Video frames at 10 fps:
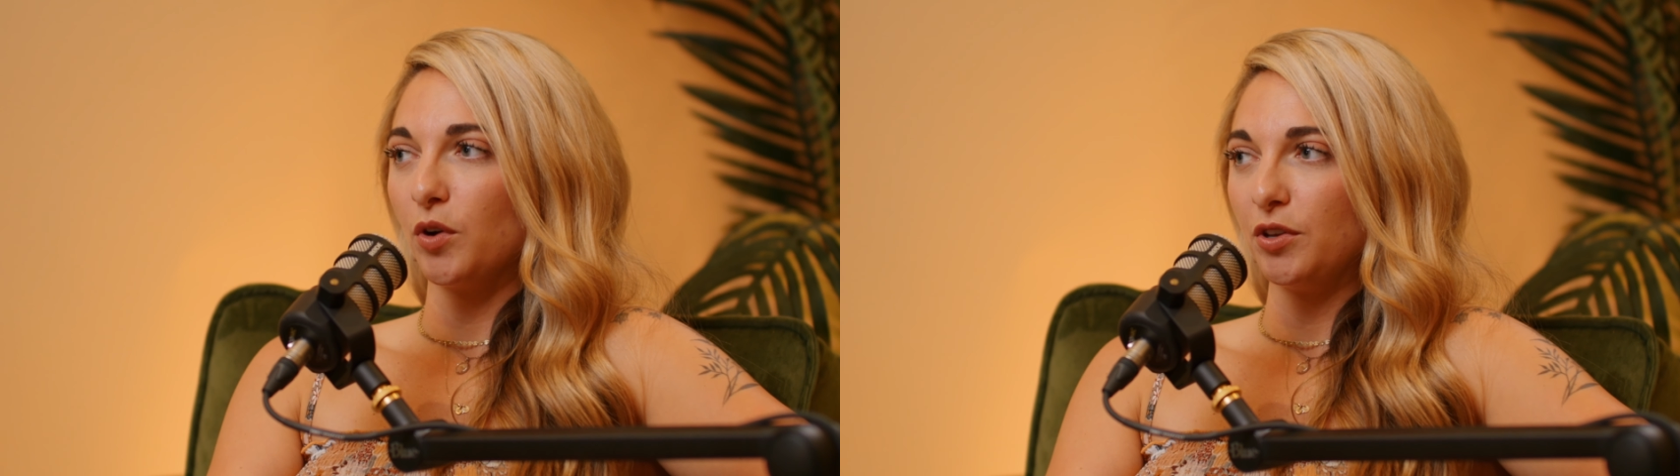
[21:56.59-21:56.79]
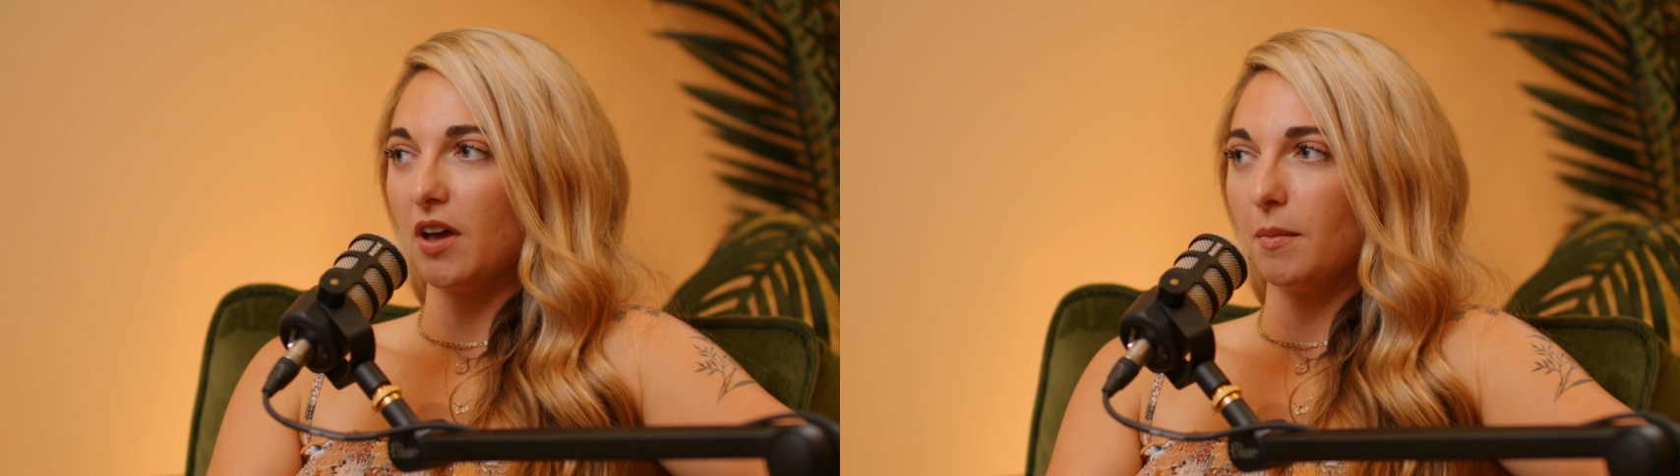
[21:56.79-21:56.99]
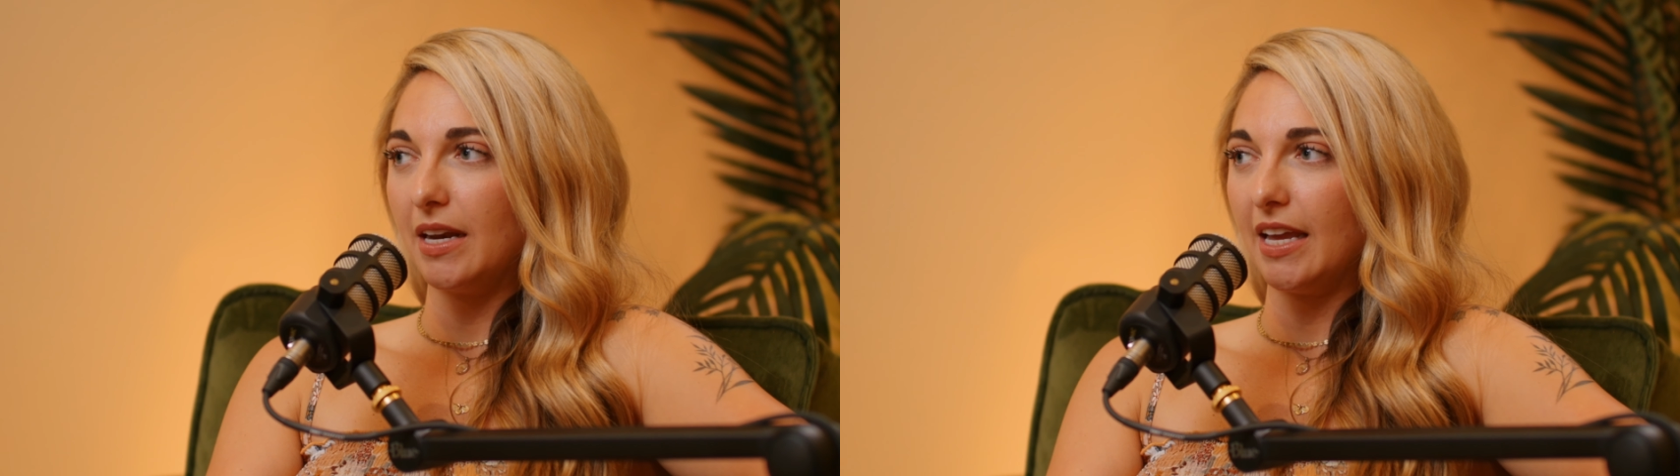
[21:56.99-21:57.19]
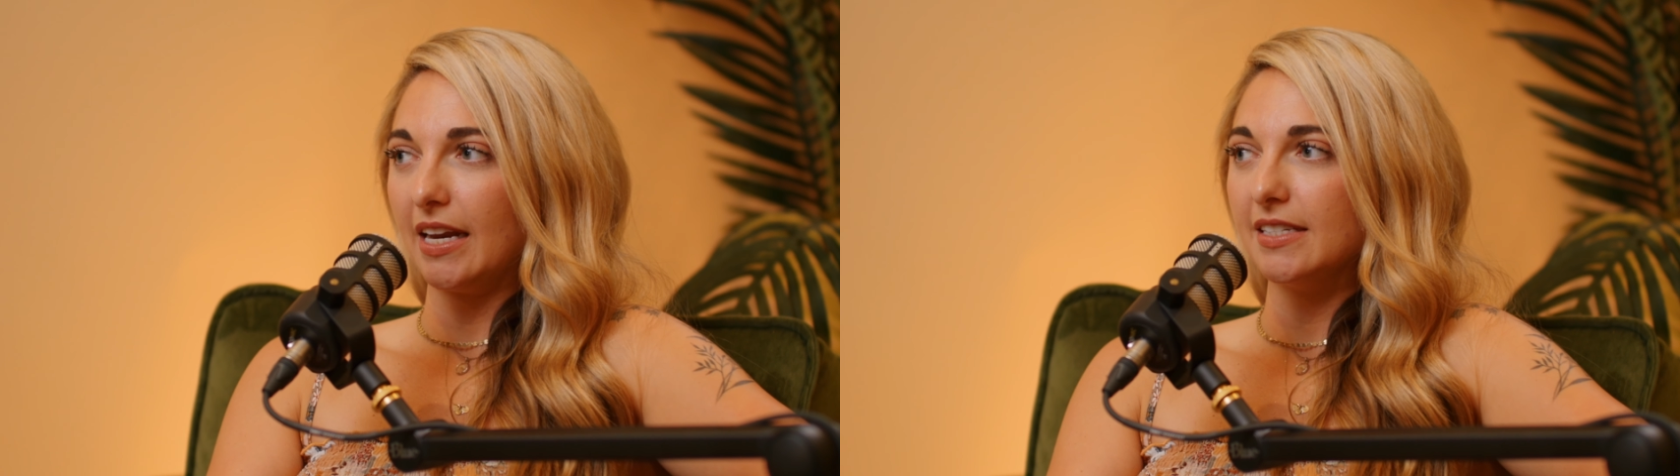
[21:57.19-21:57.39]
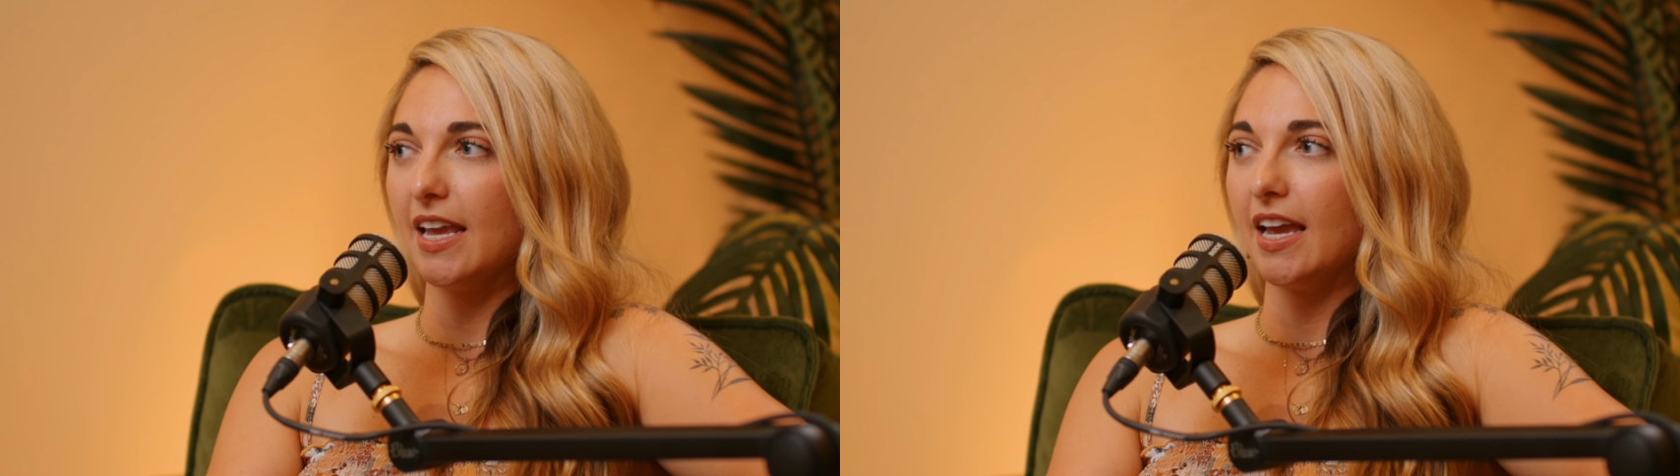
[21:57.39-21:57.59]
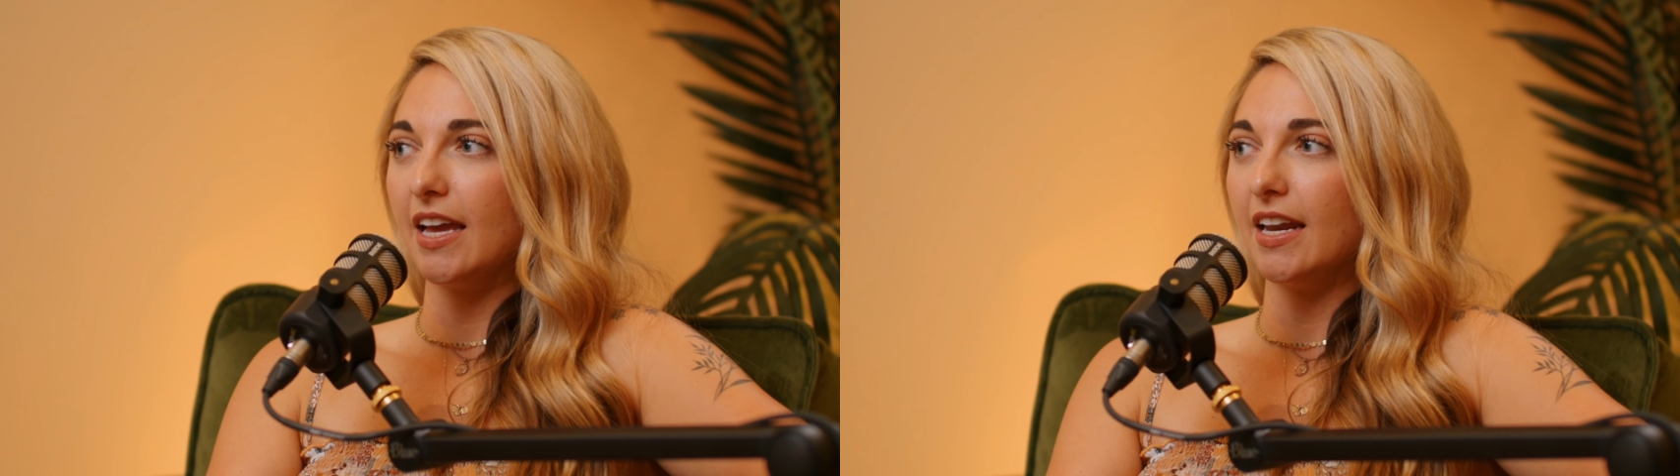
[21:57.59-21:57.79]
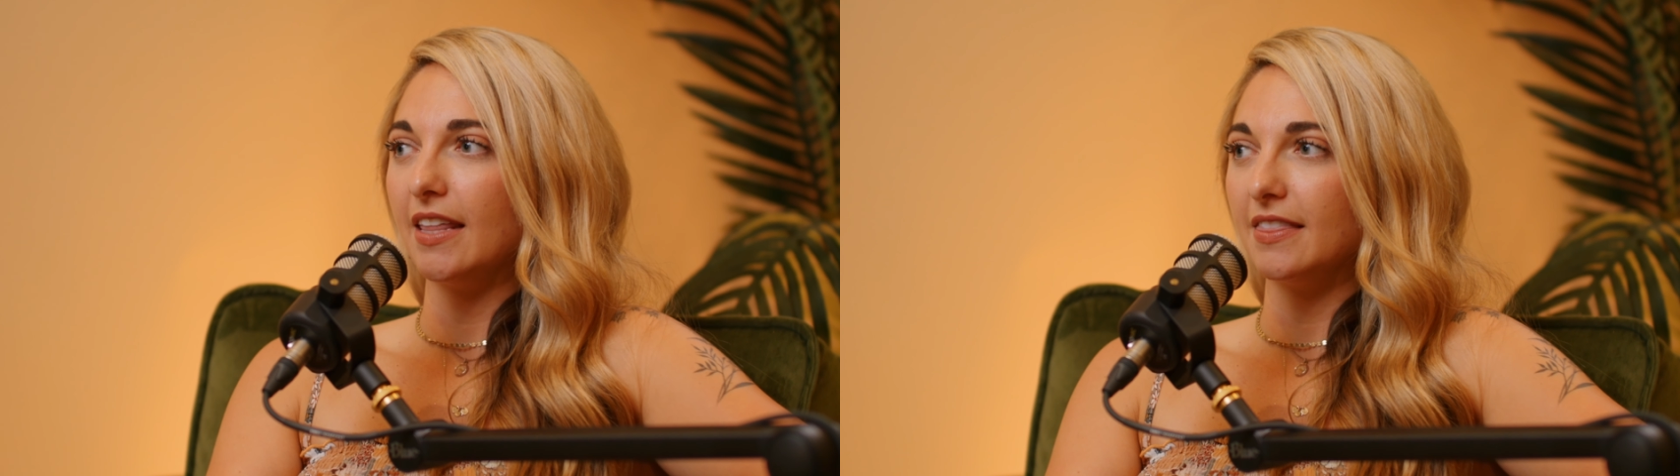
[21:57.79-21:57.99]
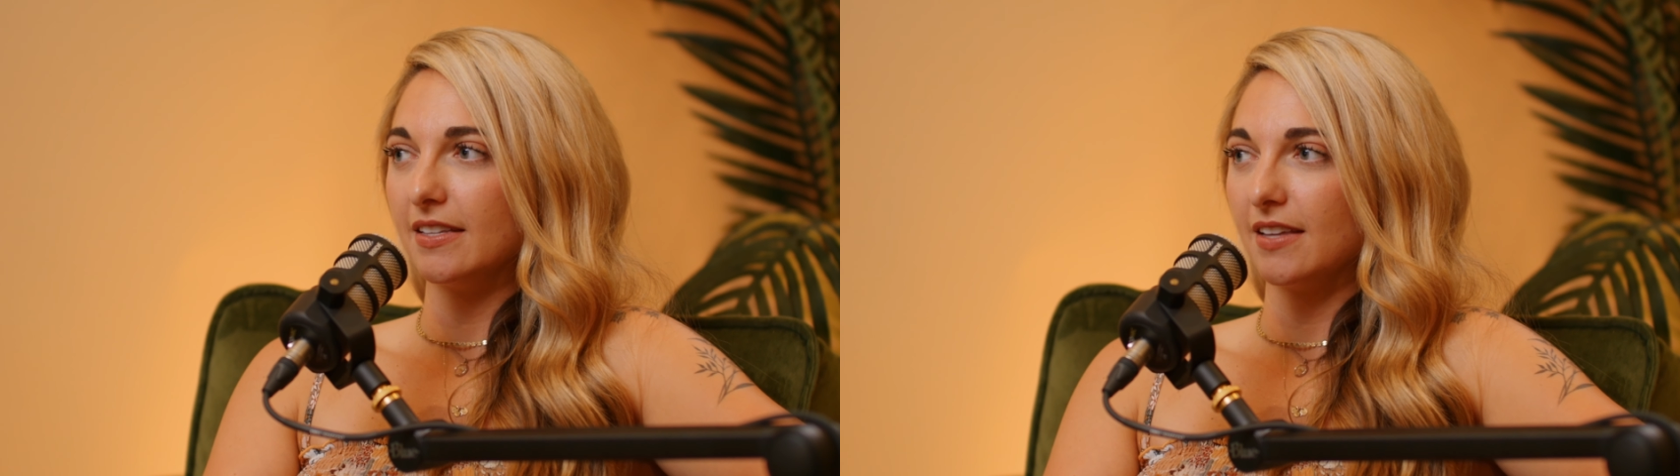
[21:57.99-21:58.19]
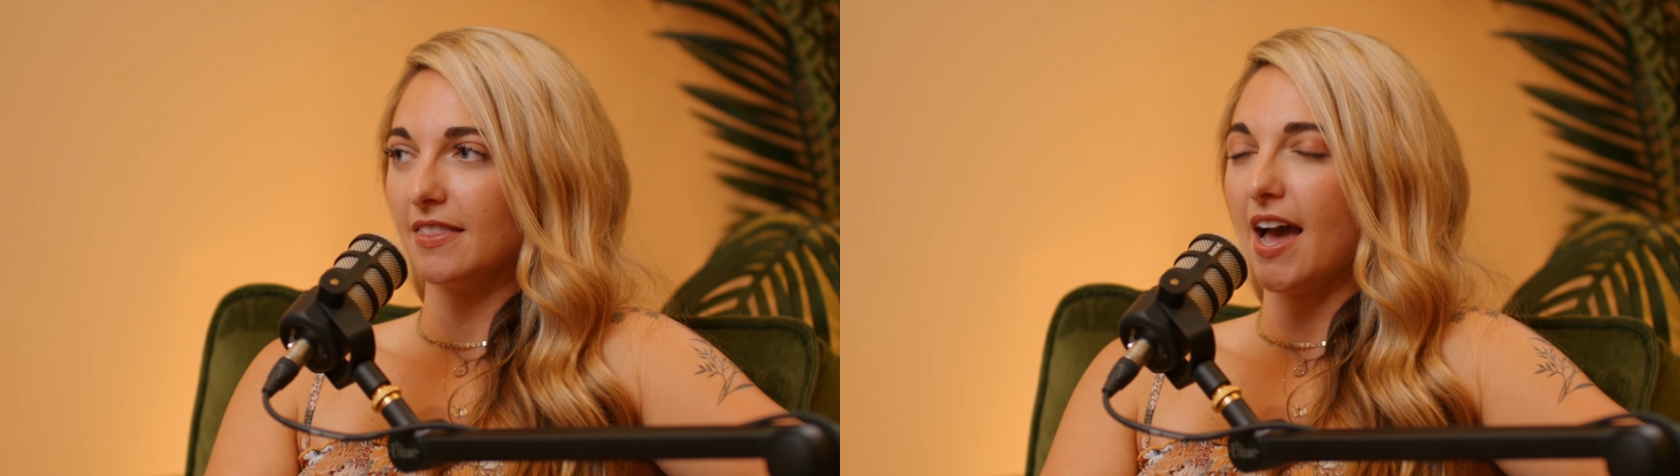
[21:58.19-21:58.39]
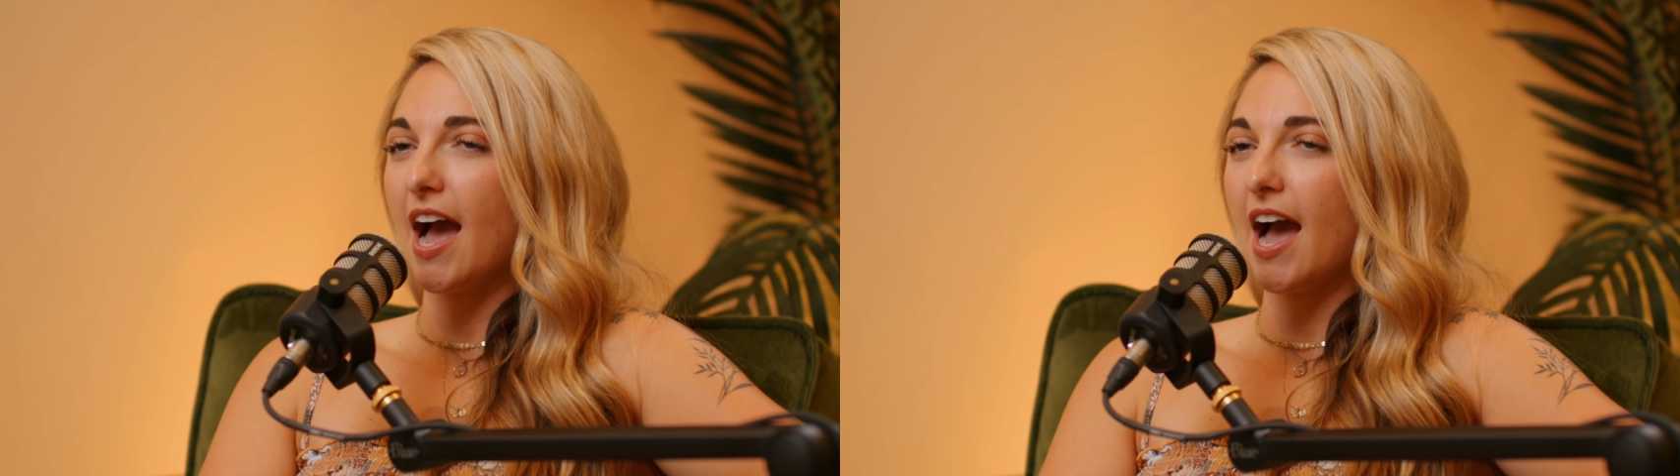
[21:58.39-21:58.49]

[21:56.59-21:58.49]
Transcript: you come in and get a tan and things like that.